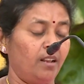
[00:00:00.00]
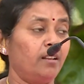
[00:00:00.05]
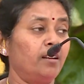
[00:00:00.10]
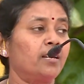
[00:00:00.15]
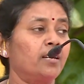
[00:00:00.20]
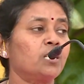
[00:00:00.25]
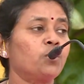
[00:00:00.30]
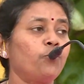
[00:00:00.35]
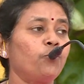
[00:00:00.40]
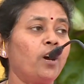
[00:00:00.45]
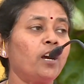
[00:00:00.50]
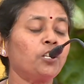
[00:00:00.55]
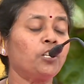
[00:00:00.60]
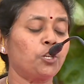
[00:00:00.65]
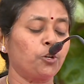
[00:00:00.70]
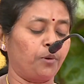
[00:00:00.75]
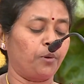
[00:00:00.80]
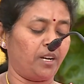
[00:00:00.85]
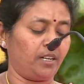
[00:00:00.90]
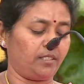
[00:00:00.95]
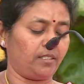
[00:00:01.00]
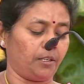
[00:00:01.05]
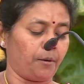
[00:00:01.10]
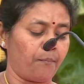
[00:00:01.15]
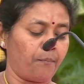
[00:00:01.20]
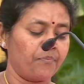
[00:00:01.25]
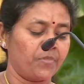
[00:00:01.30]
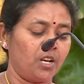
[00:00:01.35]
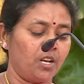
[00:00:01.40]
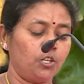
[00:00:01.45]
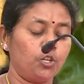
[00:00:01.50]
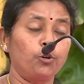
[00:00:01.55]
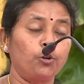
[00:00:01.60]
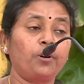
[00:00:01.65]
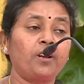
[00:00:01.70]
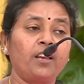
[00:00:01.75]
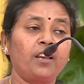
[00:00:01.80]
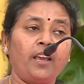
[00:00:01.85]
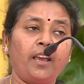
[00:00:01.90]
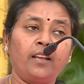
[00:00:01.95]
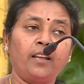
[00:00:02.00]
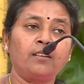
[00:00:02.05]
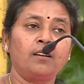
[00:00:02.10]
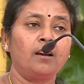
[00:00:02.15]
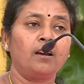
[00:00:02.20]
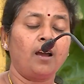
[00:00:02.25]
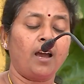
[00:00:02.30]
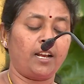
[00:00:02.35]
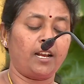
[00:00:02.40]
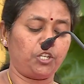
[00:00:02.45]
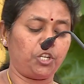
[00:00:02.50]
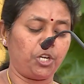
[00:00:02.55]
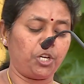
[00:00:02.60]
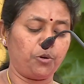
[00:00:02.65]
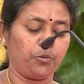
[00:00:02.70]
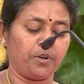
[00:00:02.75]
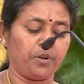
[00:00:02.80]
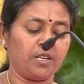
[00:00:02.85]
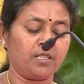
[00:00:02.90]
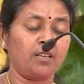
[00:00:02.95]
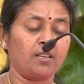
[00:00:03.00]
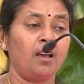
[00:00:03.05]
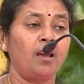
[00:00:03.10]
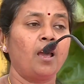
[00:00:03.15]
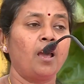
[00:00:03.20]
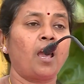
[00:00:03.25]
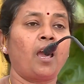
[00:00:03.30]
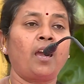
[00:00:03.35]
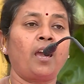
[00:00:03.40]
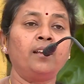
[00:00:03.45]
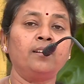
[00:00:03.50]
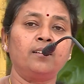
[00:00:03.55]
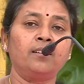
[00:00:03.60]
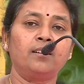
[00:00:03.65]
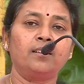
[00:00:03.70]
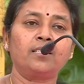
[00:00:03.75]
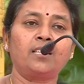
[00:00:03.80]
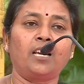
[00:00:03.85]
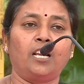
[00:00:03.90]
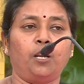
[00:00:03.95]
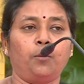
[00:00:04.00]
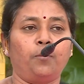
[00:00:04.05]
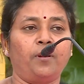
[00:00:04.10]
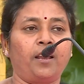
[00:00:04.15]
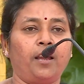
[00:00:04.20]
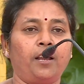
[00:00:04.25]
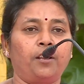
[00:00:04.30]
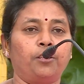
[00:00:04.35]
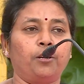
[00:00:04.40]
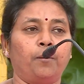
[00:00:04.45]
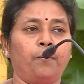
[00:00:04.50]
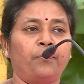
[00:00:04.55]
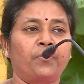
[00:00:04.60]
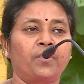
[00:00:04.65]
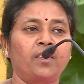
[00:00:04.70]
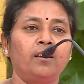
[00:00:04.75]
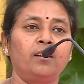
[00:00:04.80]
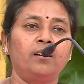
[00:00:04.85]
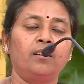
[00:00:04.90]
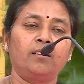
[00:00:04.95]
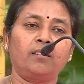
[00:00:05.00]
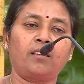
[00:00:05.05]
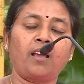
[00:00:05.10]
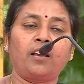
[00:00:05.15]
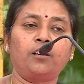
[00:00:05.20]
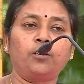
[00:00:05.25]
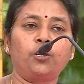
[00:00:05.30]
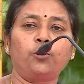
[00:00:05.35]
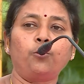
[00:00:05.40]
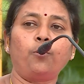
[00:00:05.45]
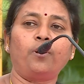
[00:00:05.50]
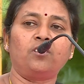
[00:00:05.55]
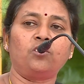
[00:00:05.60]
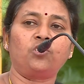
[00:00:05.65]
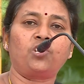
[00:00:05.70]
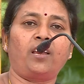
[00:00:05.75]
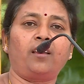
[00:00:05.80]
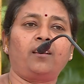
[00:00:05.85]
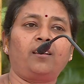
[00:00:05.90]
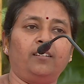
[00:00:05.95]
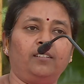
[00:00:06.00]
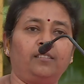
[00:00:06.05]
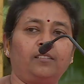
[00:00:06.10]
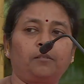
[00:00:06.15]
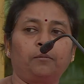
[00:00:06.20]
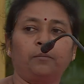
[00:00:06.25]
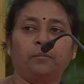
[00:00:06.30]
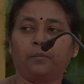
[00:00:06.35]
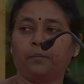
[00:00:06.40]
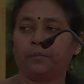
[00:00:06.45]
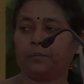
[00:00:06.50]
Let us work together to create achievers and celebrate them. Thank you and Jai Hind.